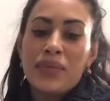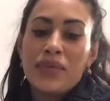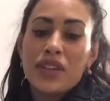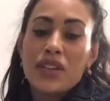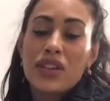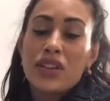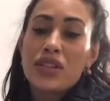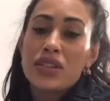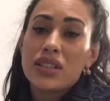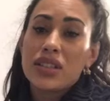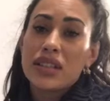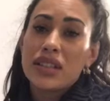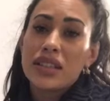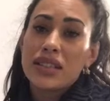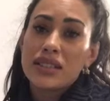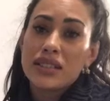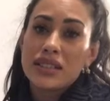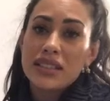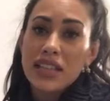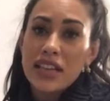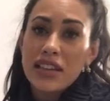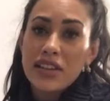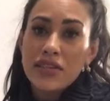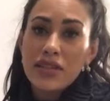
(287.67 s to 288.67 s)
Usually there's a
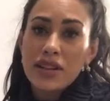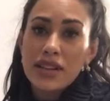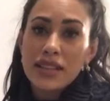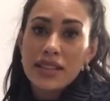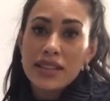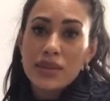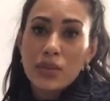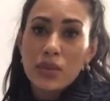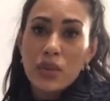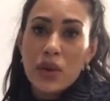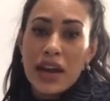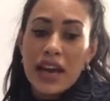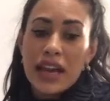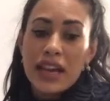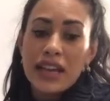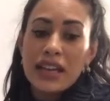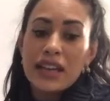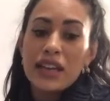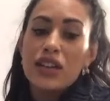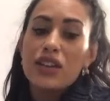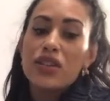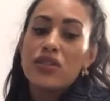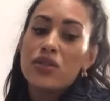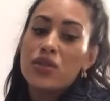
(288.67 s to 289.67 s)
decrease in
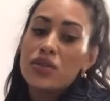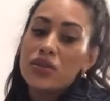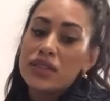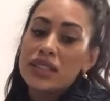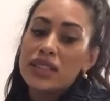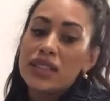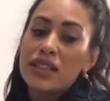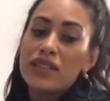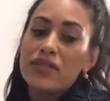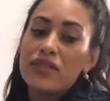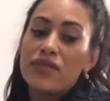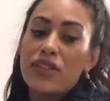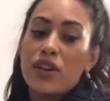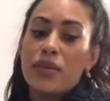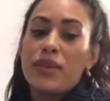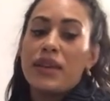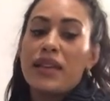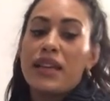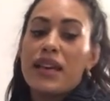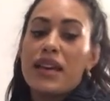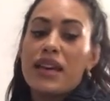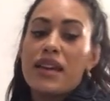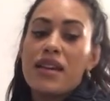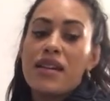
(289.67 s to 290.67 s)
weight, nausea,
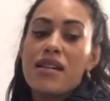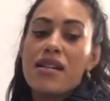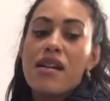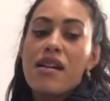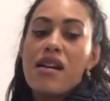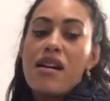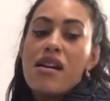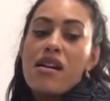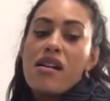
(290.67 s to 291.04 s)
vomiting,